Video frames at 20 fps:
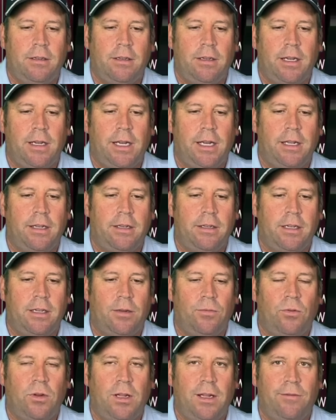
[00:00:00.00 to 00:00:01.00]
And uh,
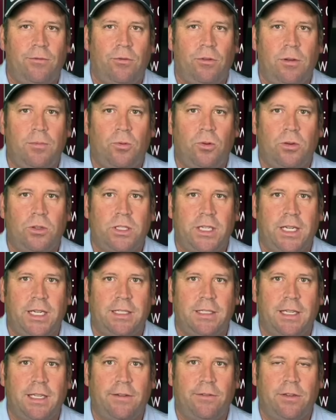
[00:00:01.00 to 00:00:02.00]
we'll have one more
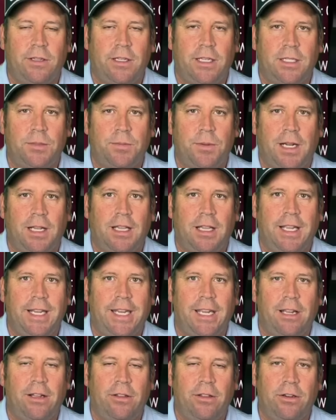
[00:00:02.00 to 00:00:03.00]
chance after this. But I
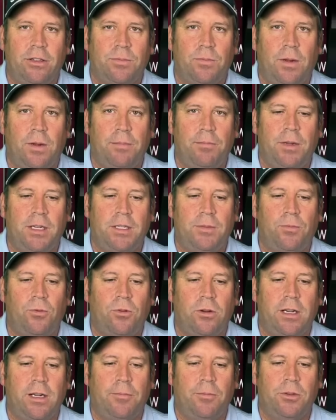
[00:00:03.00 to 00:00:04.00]
like how there's much
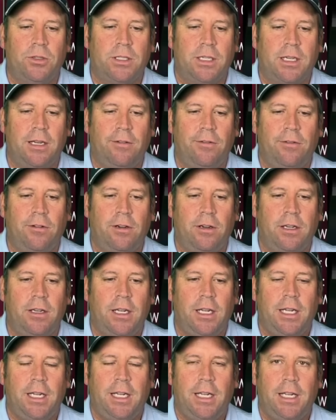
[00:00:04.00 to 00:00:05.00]
more numbers covered
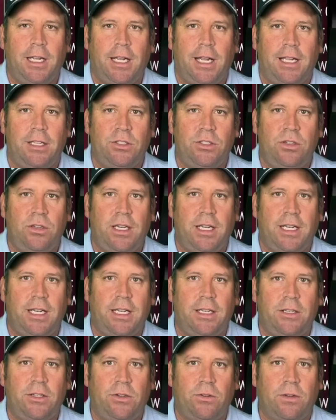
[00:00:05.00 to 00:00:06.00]
as you get
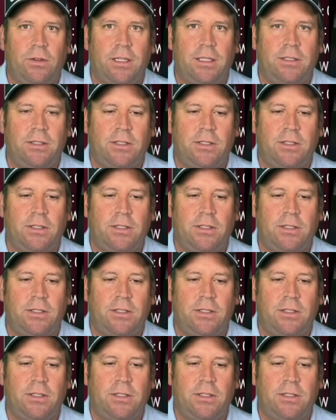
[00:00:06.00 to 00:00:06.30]
into it.